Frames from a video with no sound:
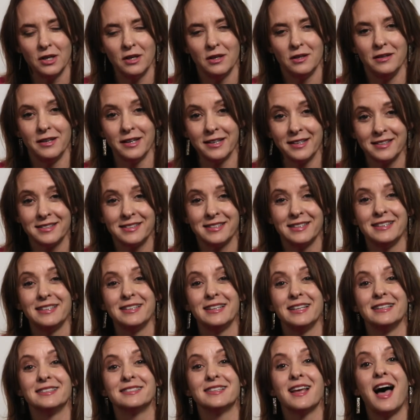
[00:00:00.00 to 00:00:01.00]
Nicotine
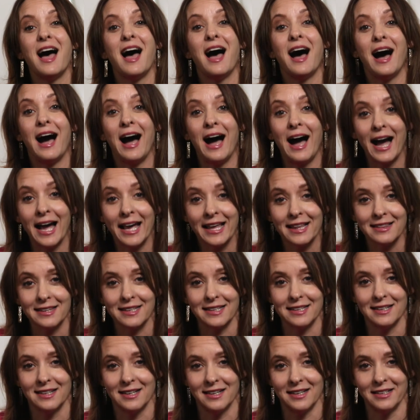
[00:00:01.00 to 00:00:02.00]
is
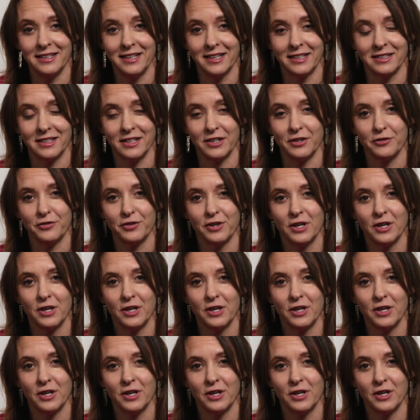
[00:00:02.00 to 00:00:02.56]
highly addictive.